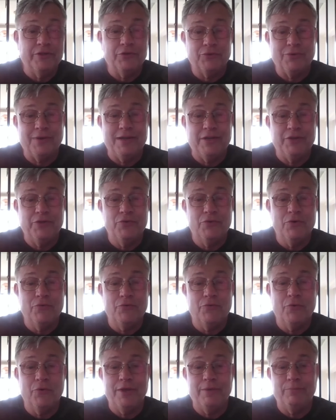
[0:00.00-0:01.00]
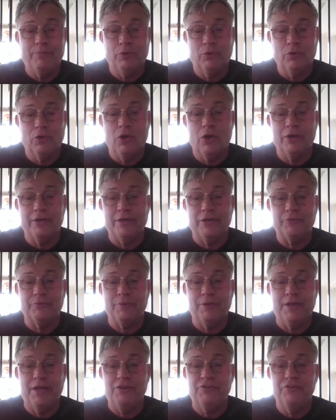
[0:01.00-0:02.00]
try to avoid prolonged
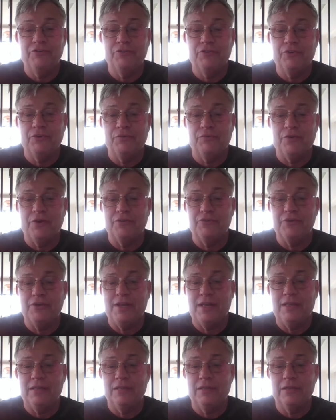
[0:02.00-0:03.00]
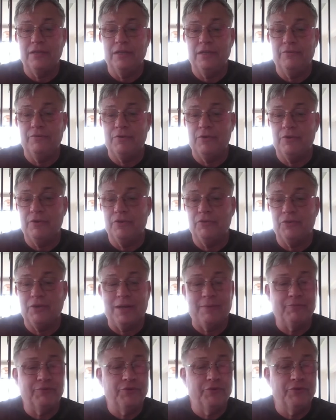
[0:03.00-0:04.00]
explanations into functionality, various
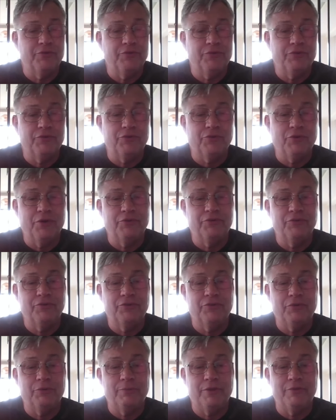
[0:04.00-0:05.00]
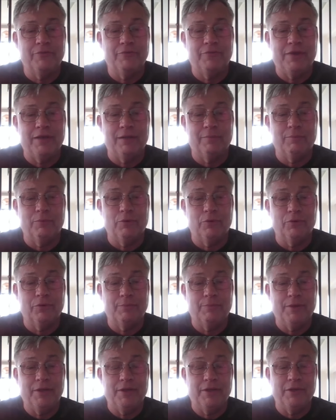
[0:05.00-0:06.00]
options and choices that will be available
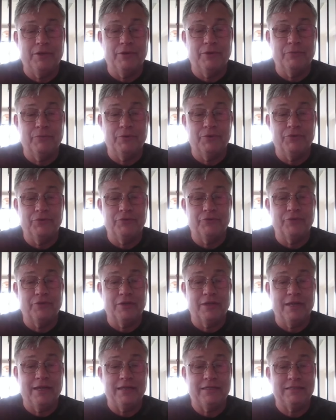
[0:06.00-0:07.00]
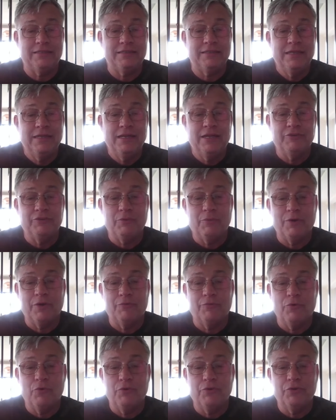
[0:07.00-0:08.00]
depending on what you select, as I want
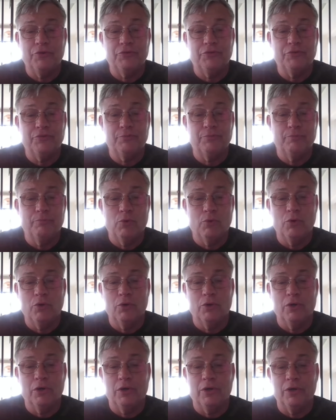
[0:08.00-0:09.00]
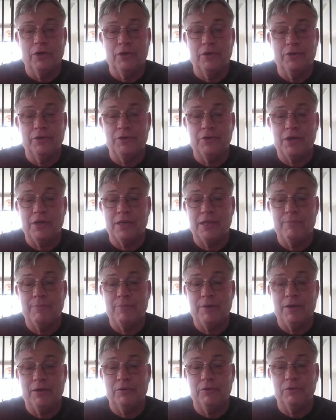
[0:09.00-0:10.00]
to focus more on talking
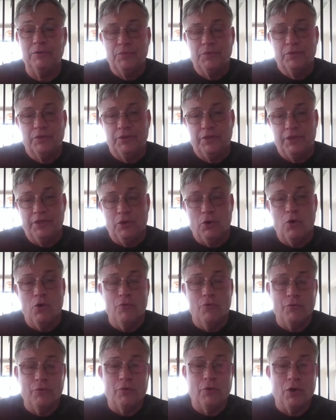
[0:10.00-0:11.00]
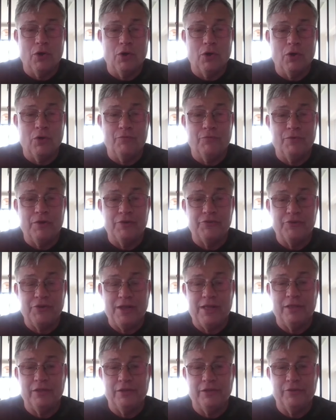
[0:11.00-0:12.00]
about the overall
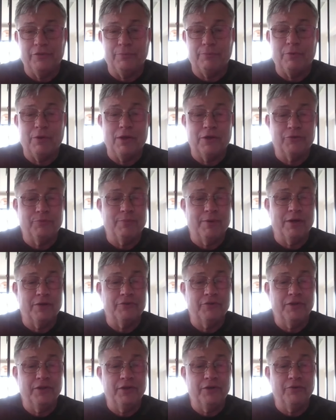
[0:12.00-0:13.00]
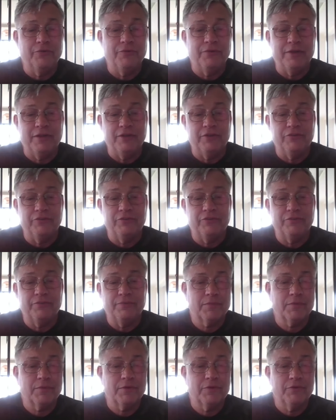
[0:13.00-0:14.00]
functionality of the Proxmox interface.
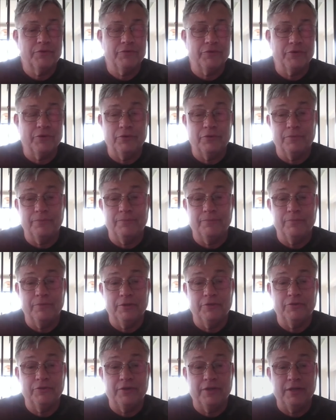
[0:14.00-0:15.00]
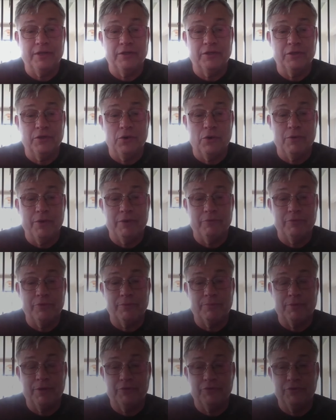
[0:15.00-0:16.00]
So let's get going with the
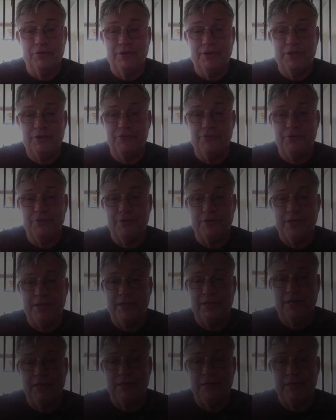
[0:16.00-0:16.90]
presentation, okay?